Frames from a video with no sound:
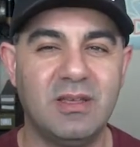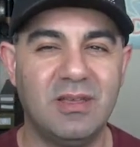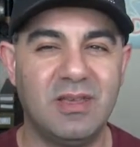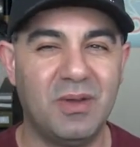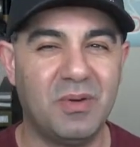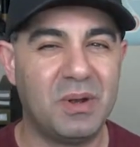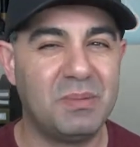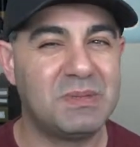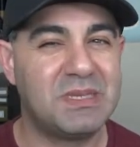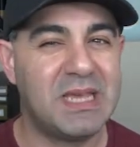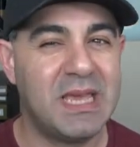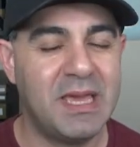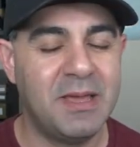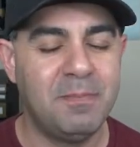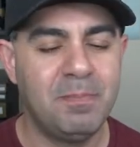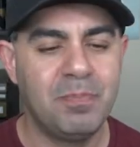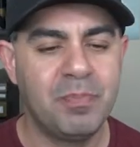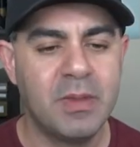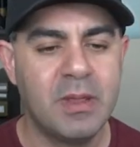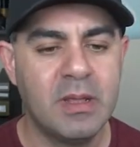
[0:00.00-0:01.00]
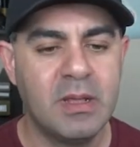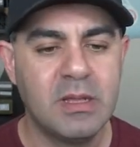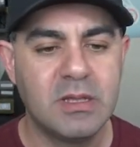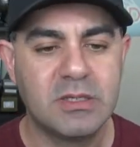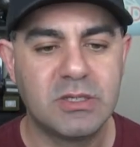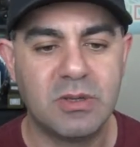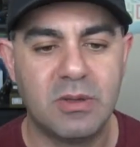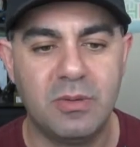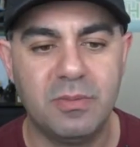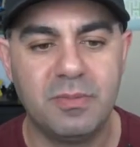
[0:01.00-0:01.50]
You get what I'm saying?
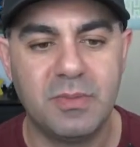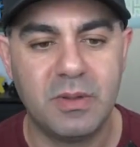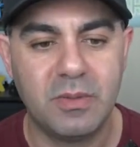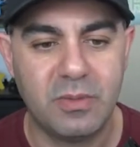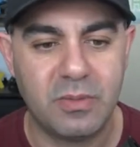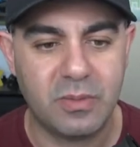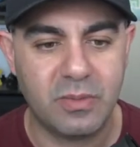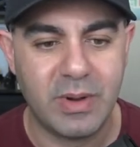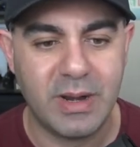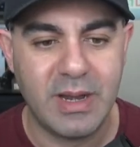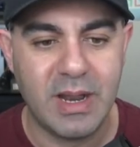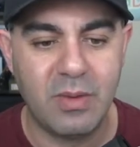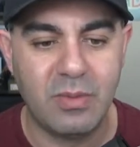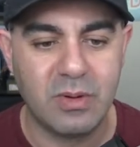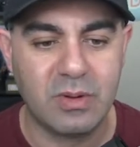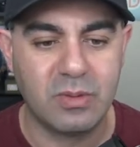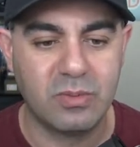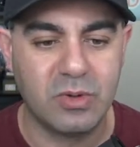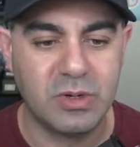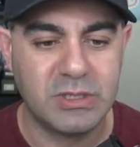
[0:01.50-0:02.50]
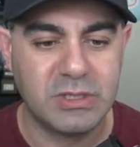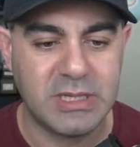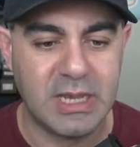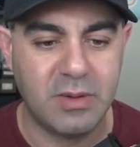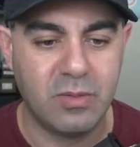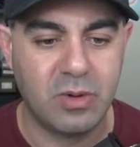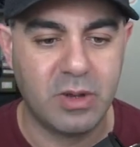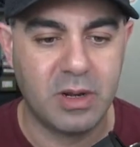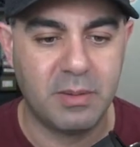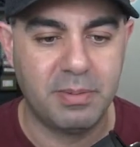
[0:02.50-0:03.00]
So right now we're
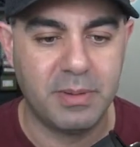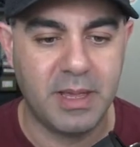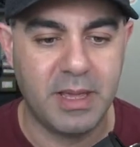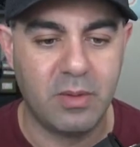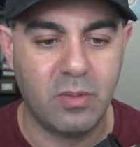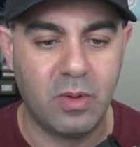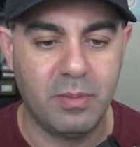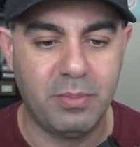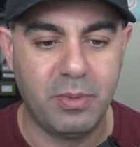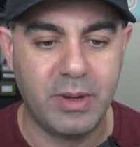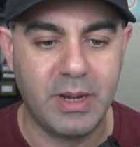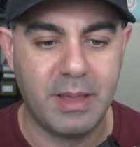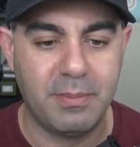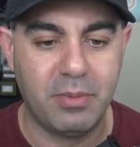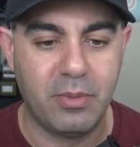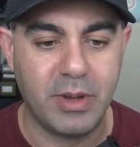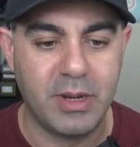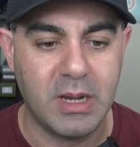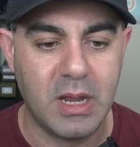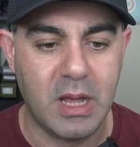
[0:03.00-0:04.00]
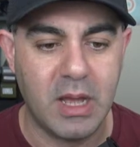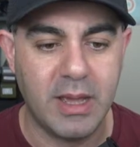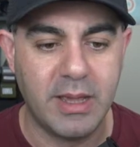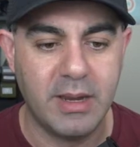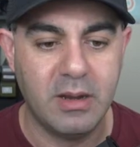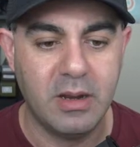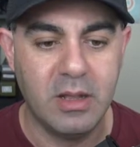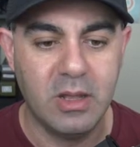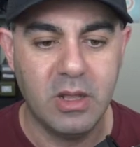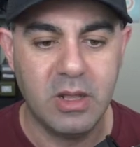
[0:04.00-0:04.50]
saying we're going to play in
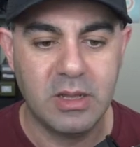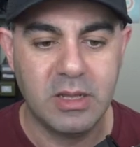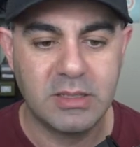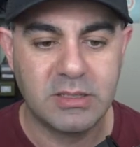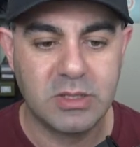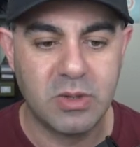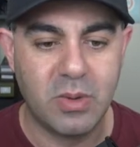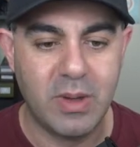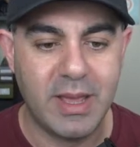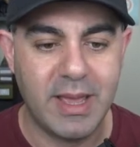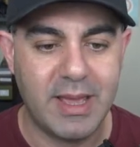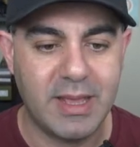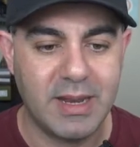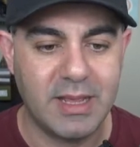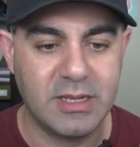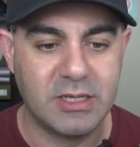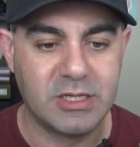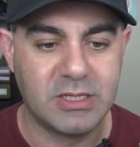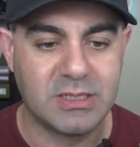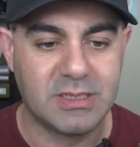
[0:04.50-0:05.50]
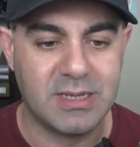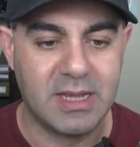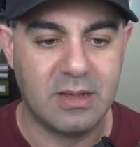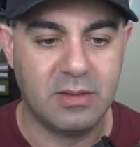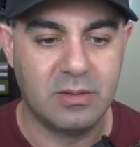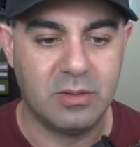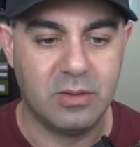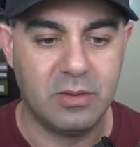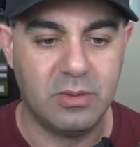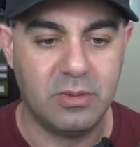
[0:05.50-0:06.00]
1.8.9. Let's go ahead and just
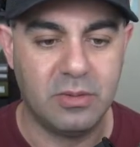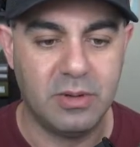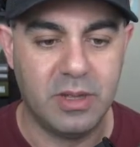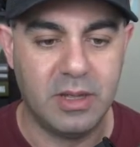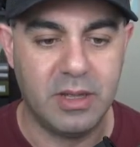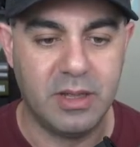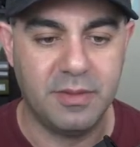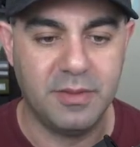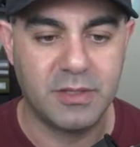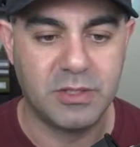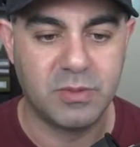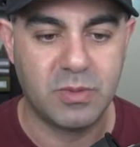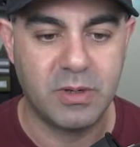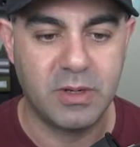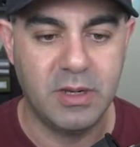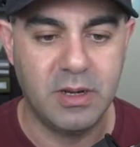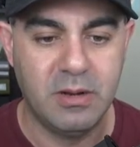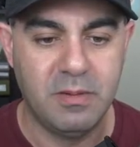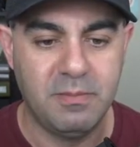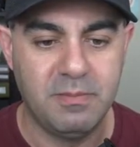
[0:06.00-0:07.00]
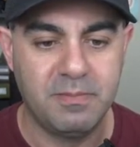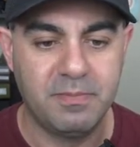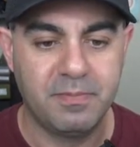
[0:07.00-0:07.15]
download this one here.